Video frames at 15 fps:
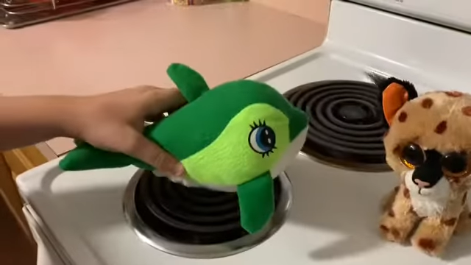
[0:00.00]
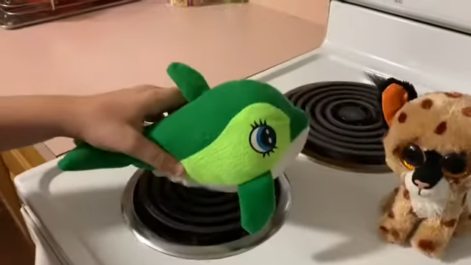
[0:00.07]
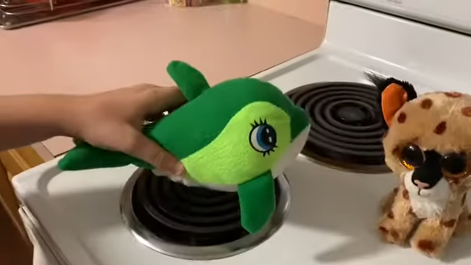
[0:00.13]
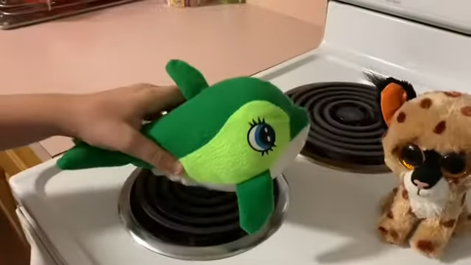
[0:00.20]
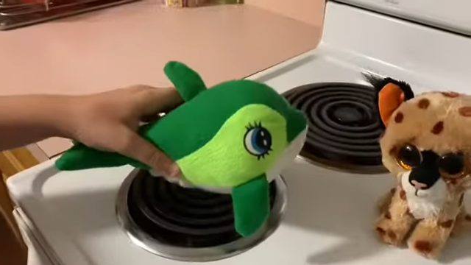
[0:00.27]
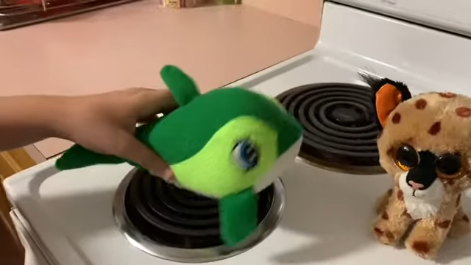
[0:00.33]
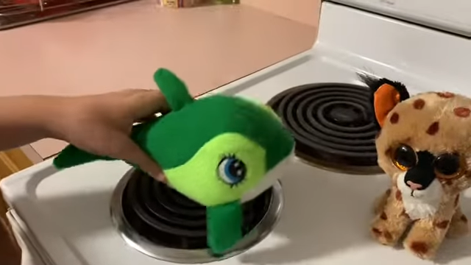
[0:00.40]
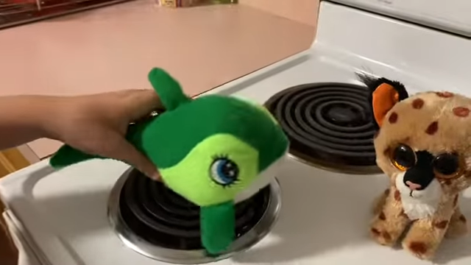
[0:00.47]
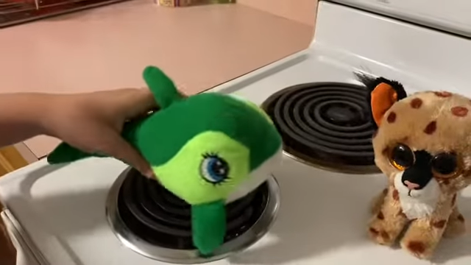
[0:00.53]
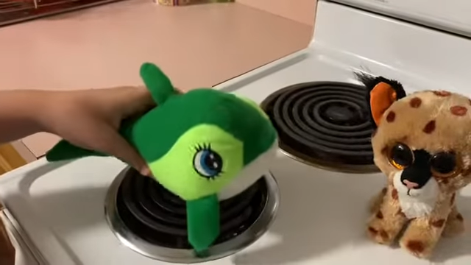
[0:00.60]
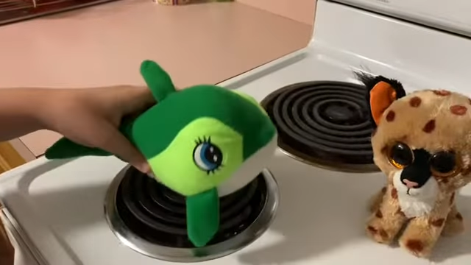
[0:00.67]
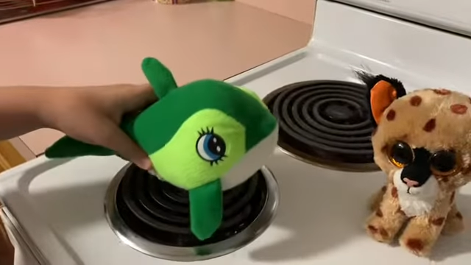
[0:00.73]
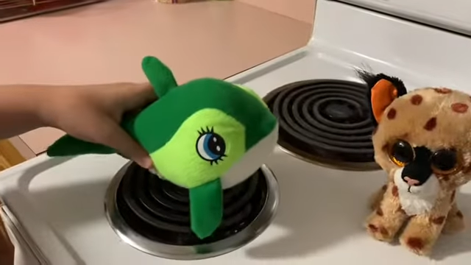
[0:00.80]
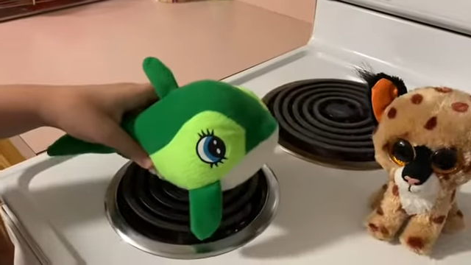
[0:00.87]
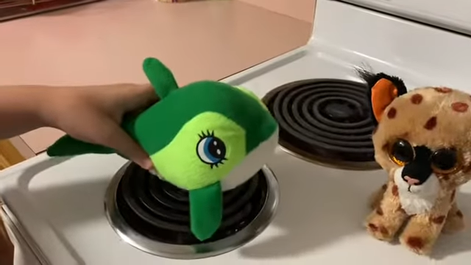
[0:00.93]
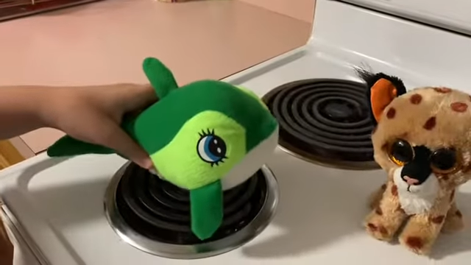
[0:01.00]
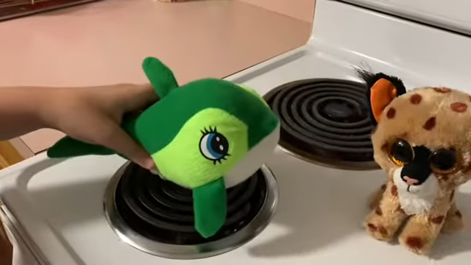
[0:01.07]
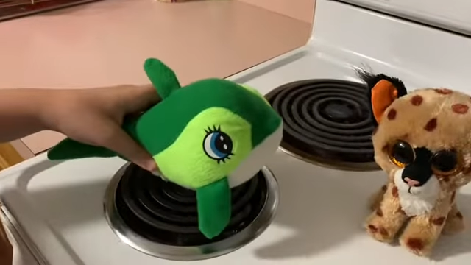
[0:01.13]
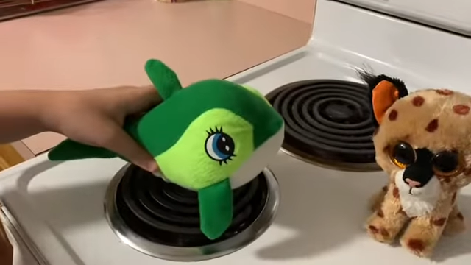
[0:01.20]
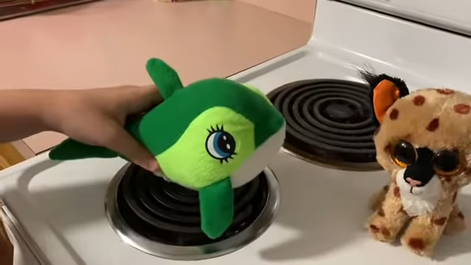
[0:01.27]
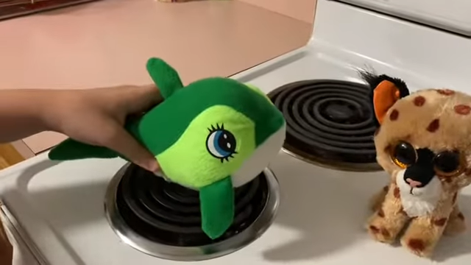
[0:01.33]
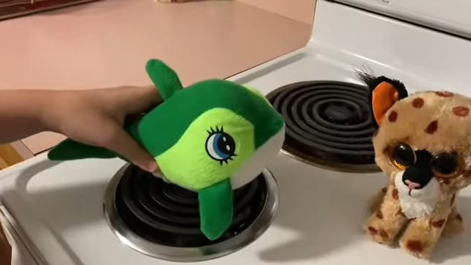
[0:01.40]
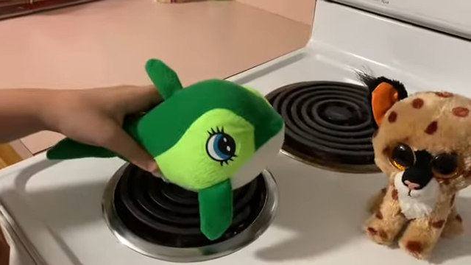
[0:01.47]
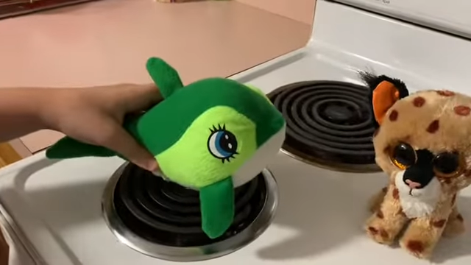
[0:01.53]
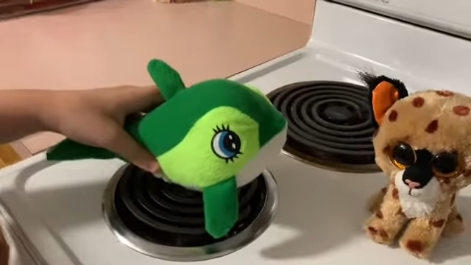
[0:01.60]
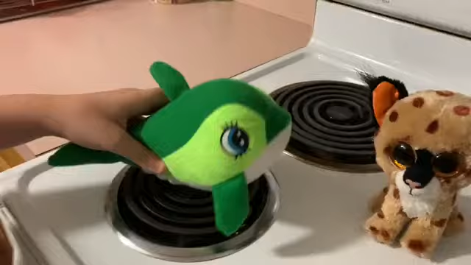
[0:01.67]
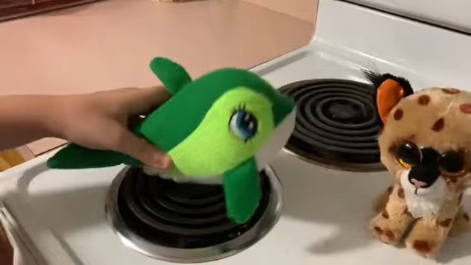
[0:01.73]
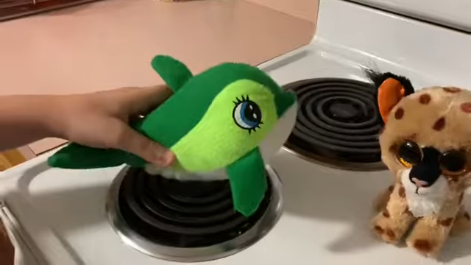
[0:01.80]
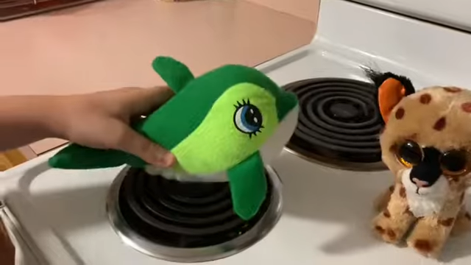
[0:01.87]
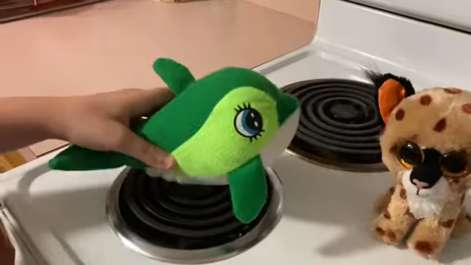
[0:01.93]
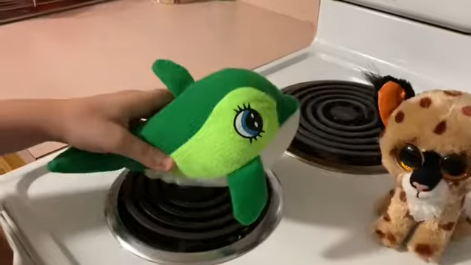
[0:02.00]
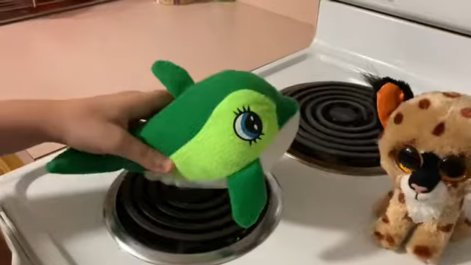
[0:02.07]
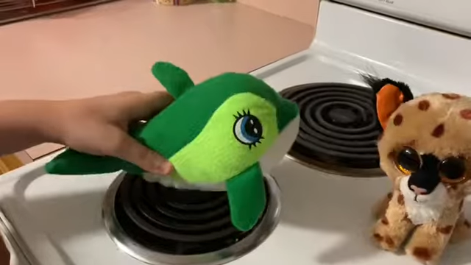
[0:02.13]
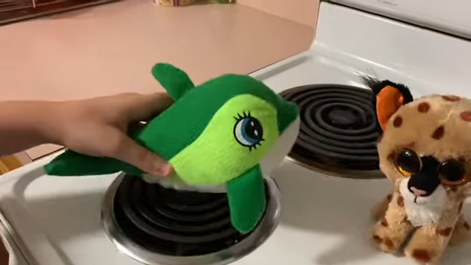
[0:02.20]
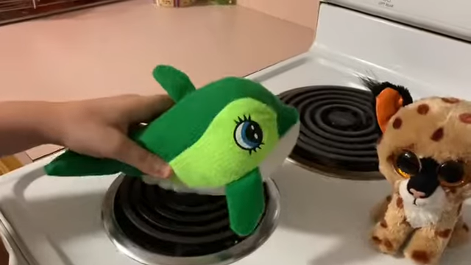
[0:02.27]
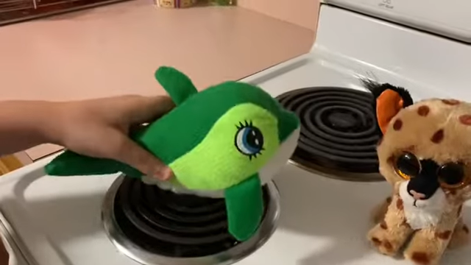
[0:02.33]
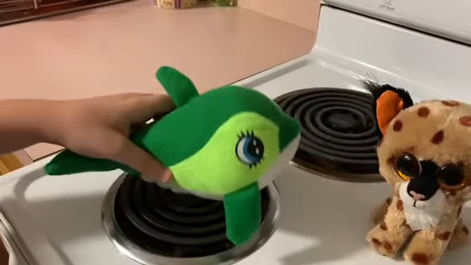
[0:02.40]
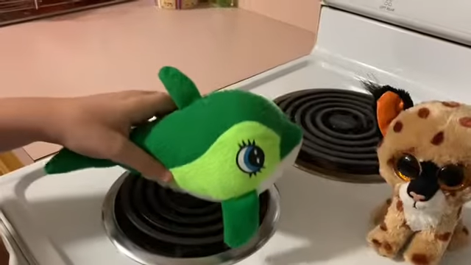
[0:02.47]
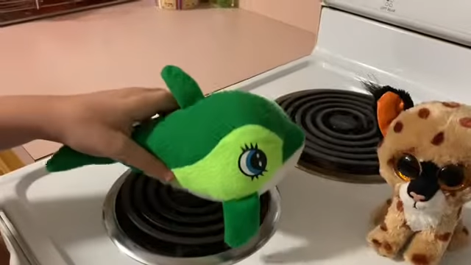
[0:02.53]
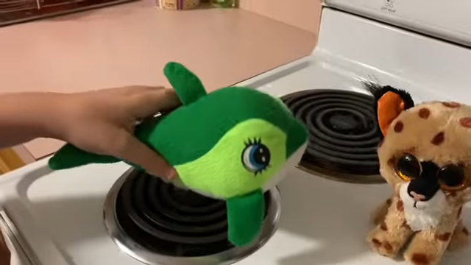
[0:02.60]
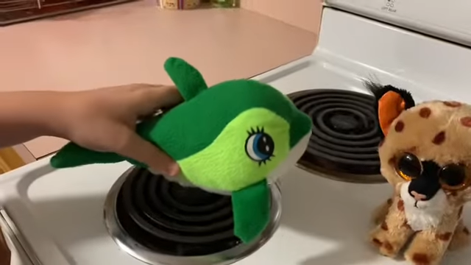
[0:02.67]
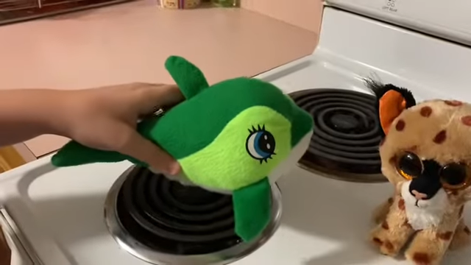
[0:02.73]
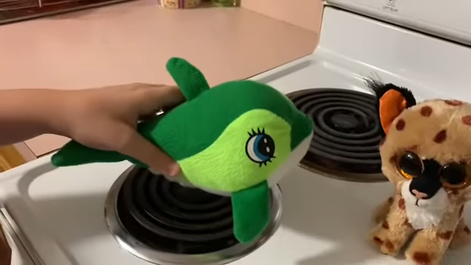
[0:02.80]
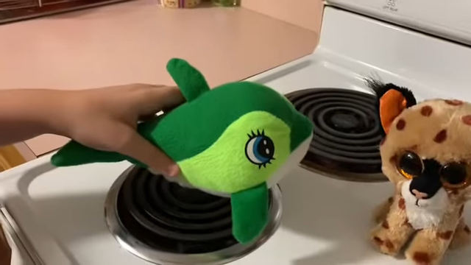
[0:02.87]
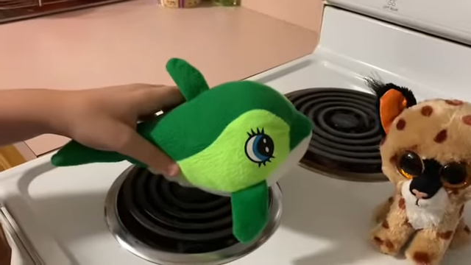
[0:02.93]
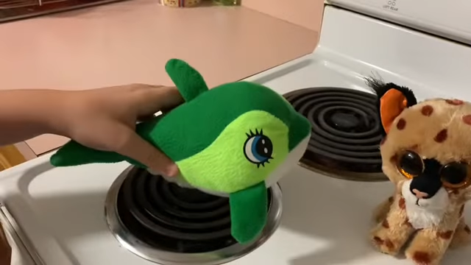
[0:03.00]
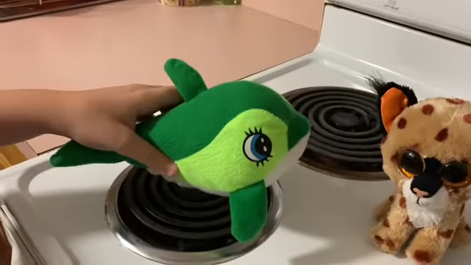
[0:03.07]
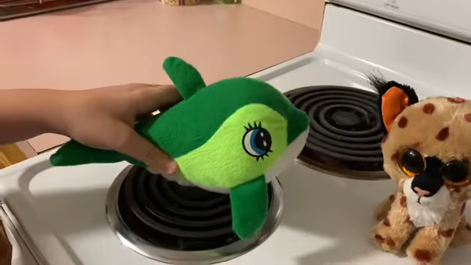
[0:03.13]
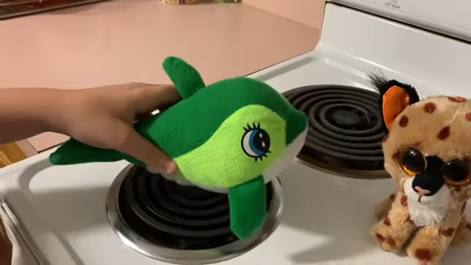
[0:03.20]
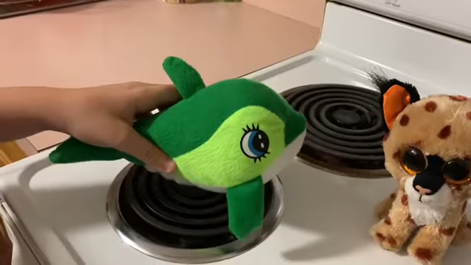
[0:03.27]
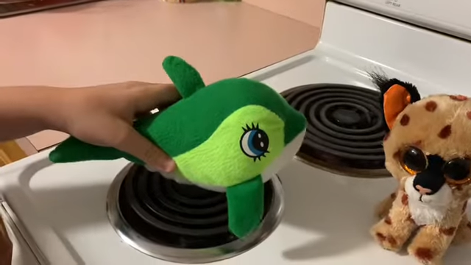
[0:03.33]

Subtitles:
(no speaker visible)